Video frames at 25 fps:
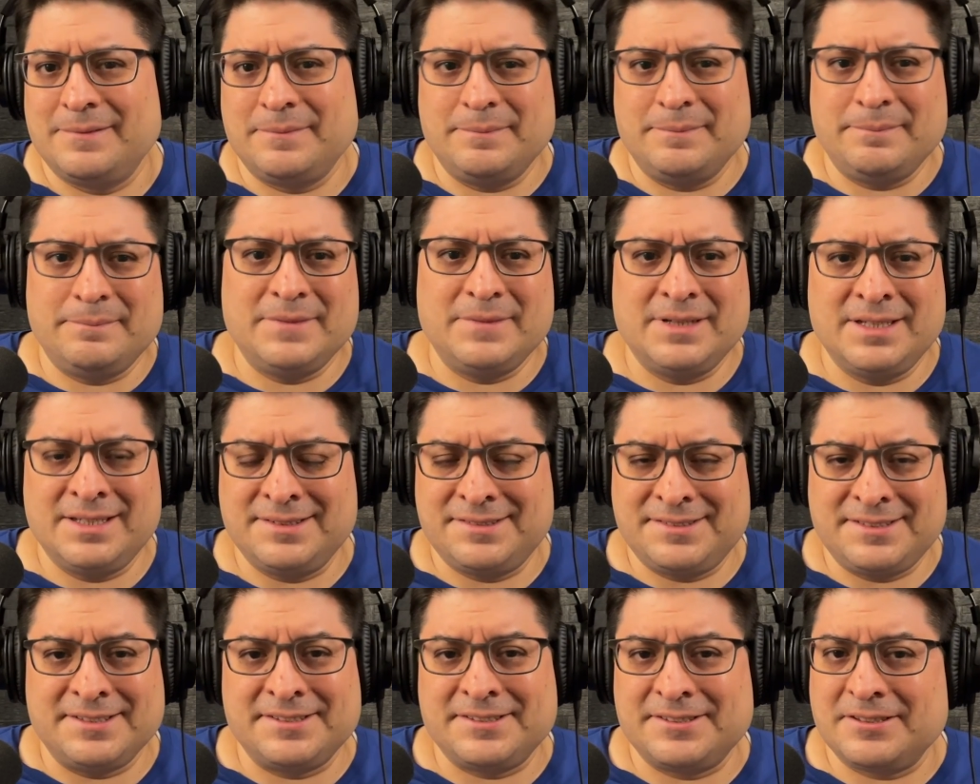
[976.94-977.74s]
his
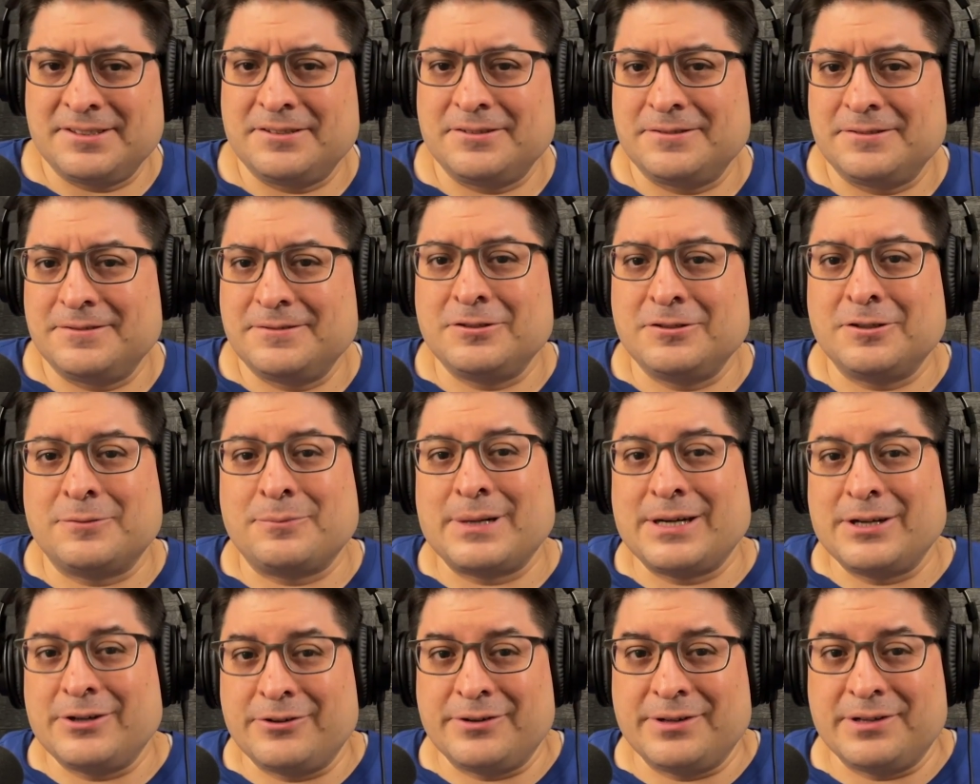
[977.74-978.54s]
sister took
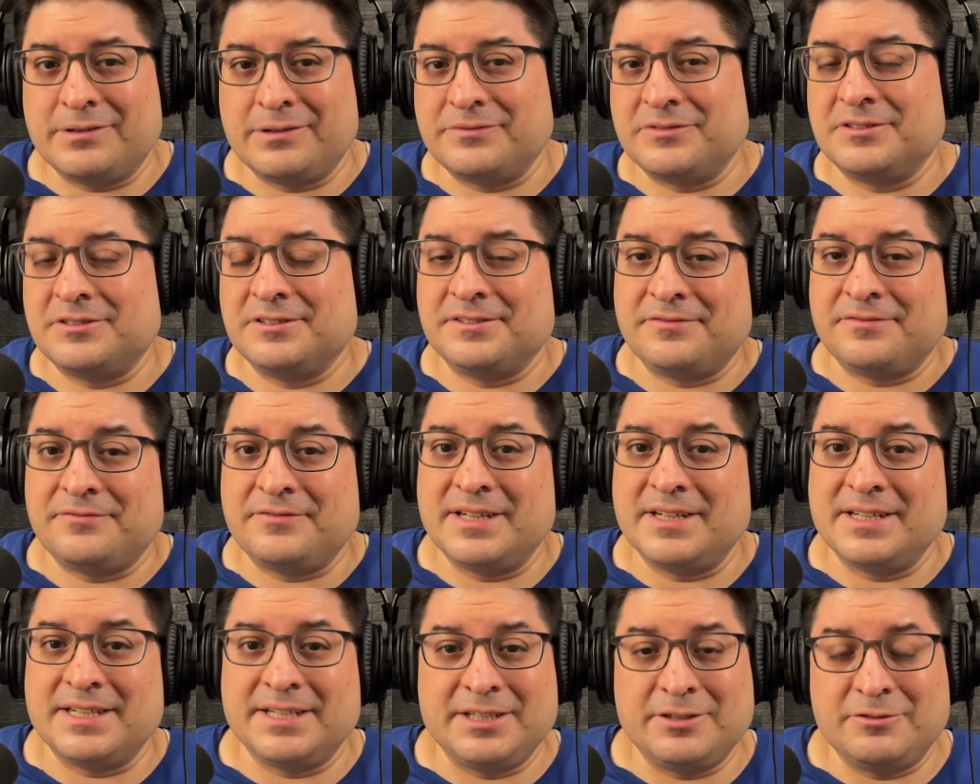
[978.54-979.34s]
priority over his
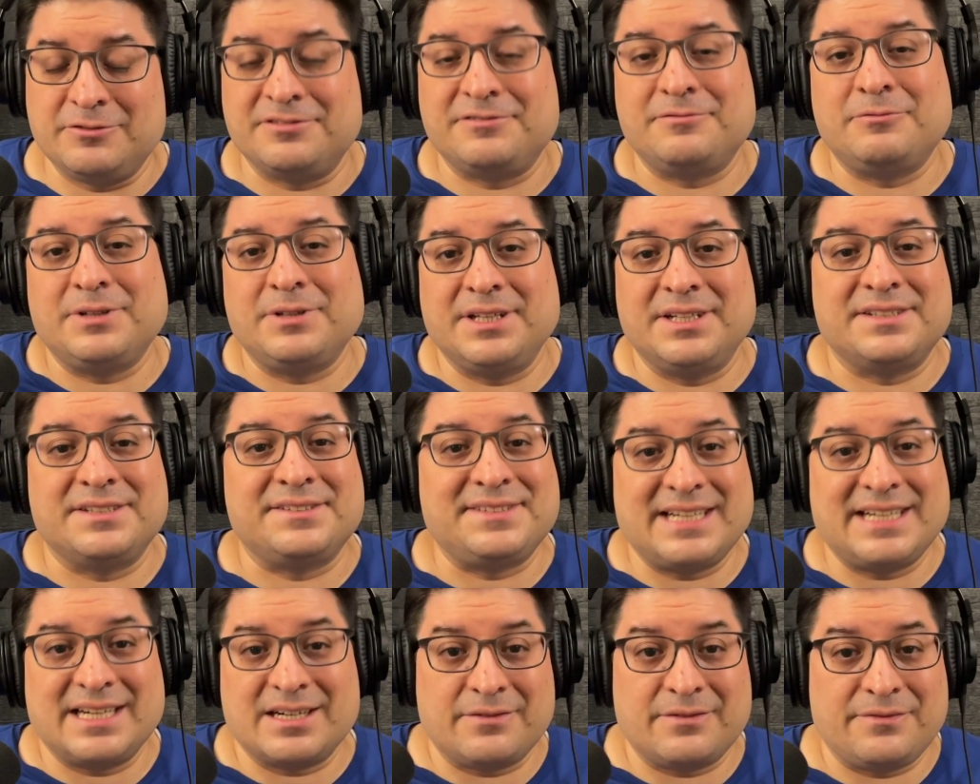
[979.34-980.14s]
friend, and he was willing to
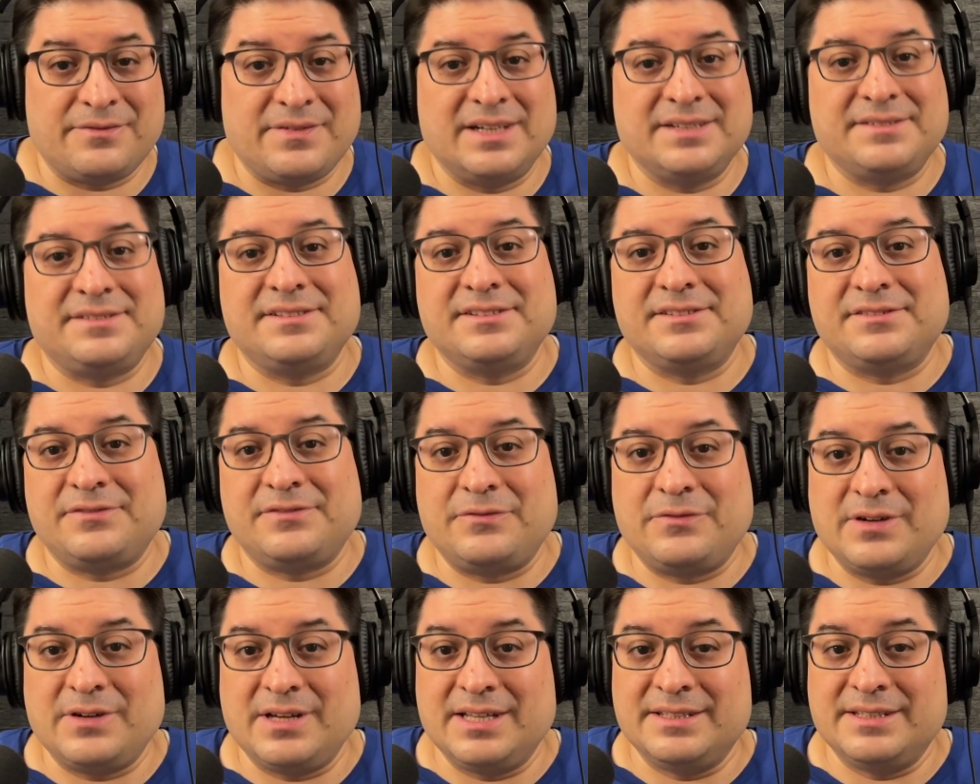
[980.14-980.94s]
sacrifice his
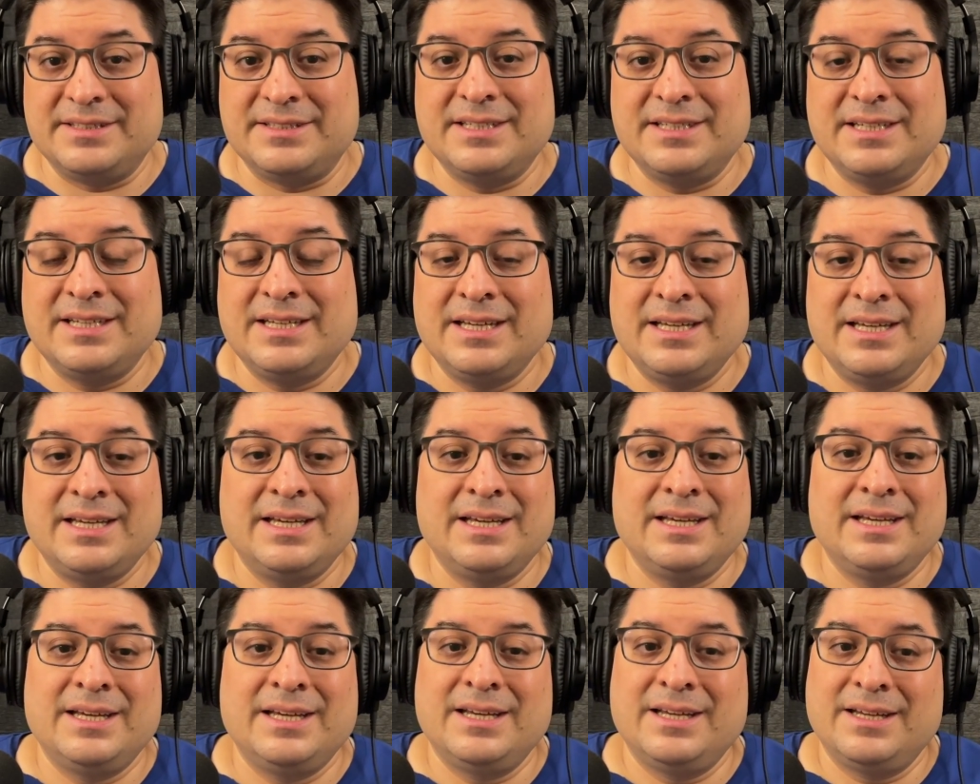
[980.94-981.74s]
friend
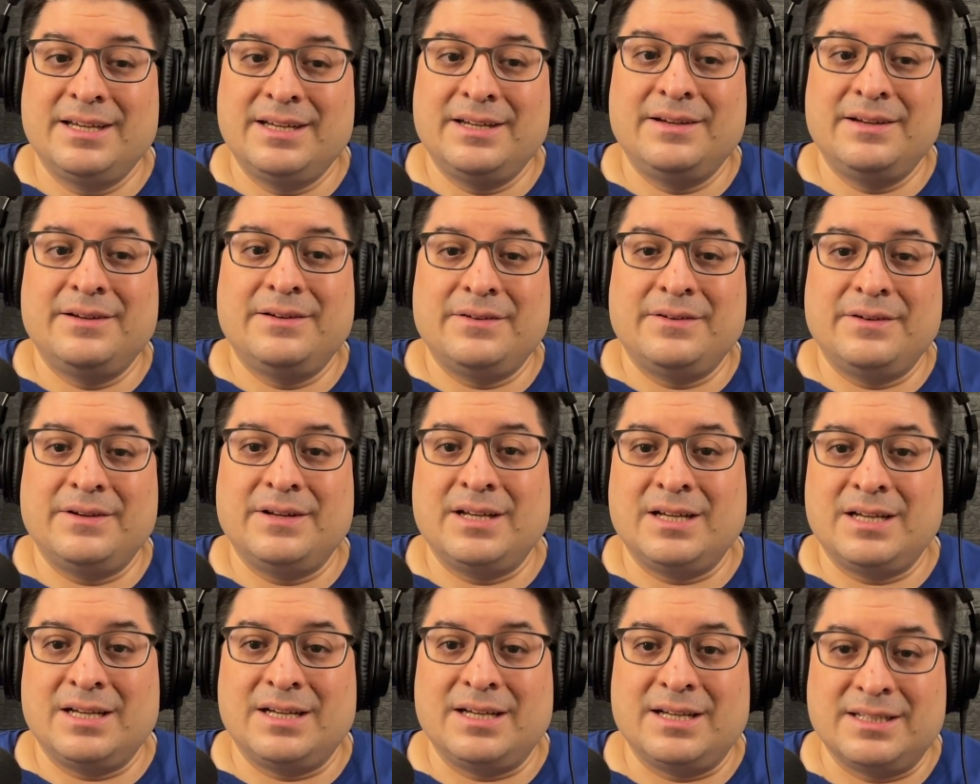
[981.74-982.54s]

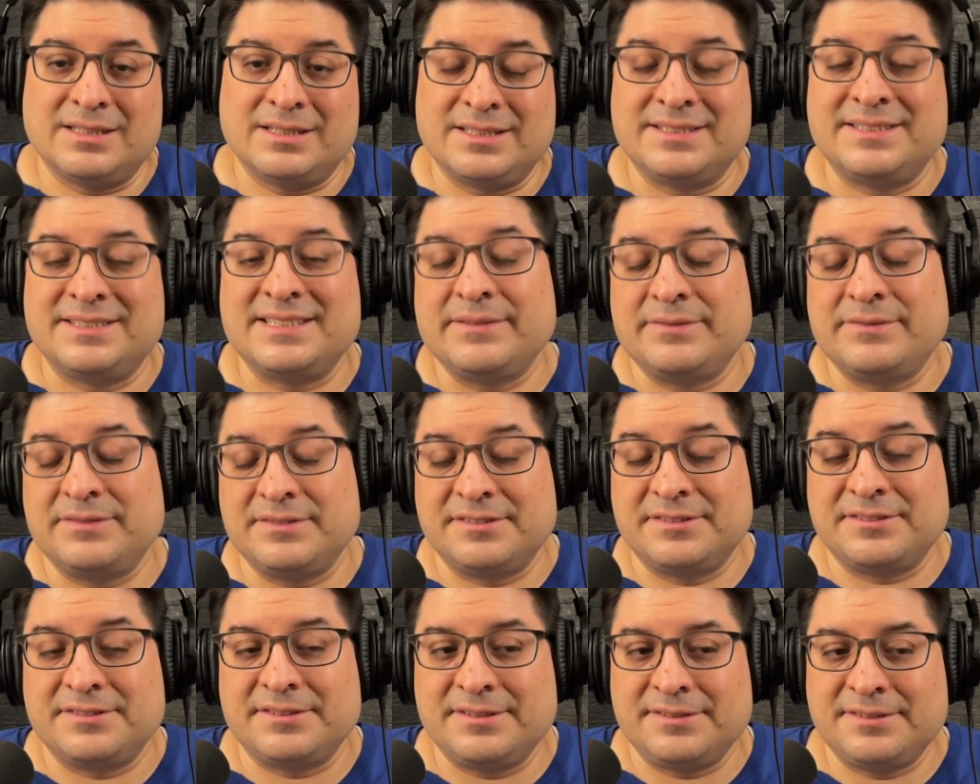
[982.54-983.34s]
to save his
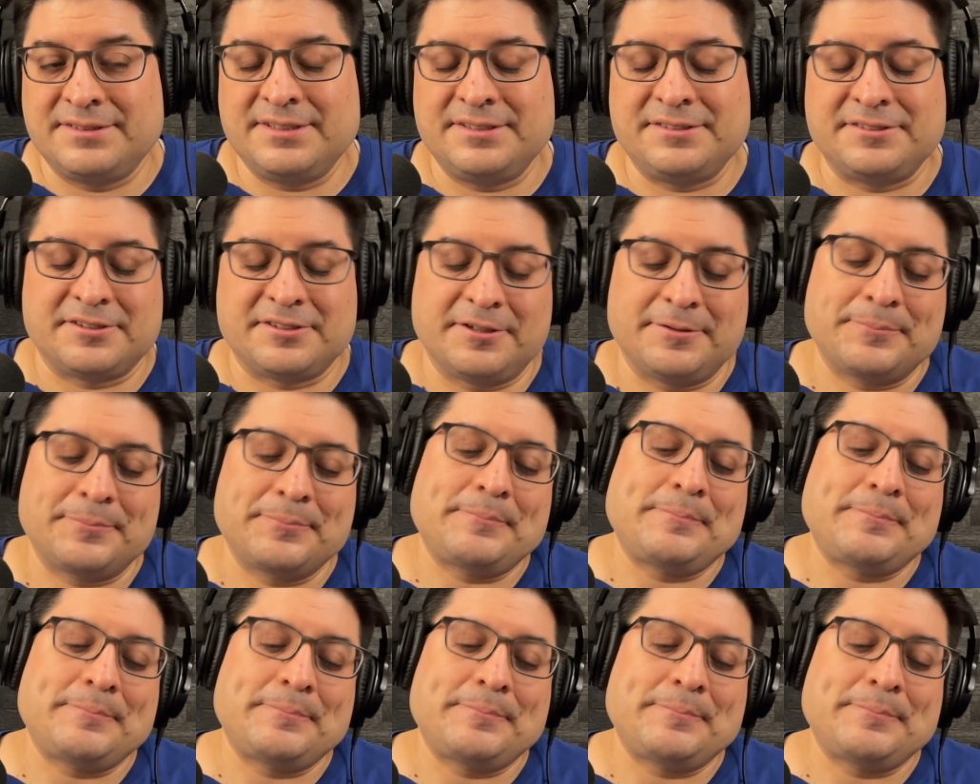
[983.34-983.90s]
sister.